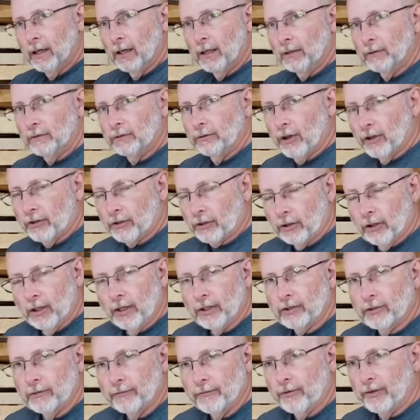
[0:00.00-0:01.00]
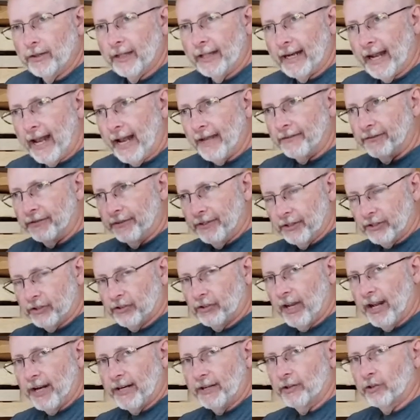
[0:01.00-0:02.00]
dust collection for that on this
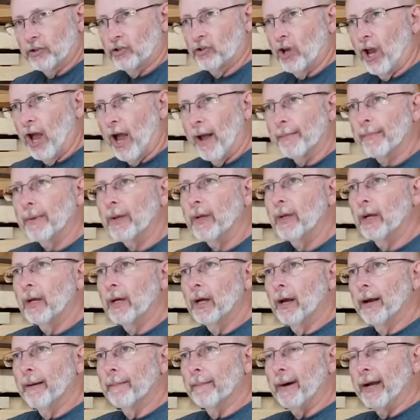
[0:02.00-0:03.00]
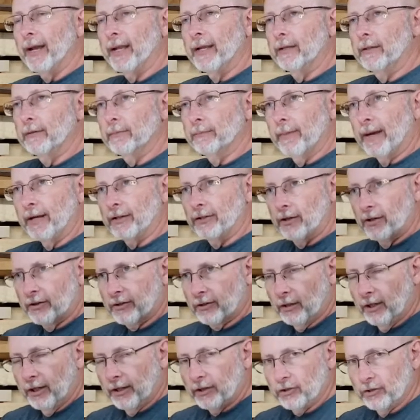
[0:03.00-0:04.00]
side of the shop. My dust
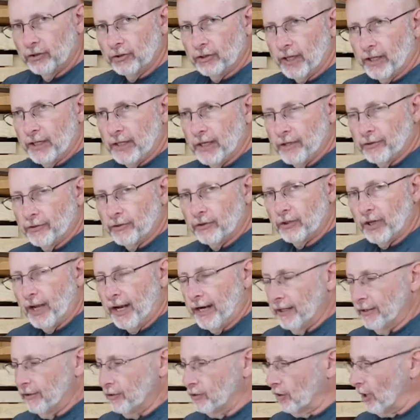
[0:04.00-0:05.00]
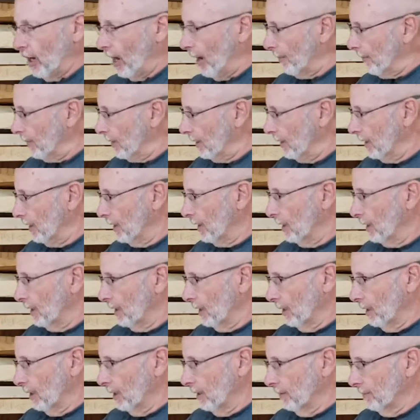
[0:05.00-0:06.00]
collection's on the other side of the shop.
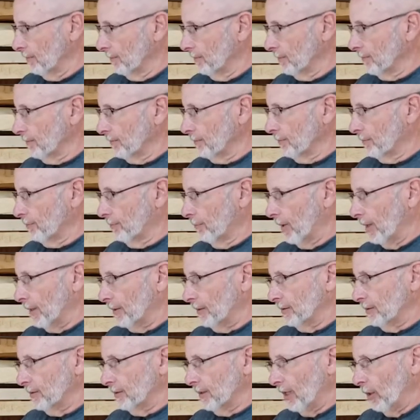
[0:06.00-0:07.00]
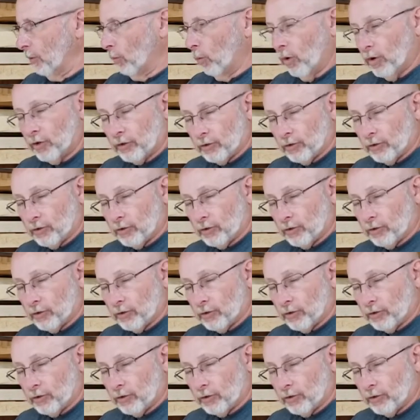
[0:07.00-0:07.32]
But it works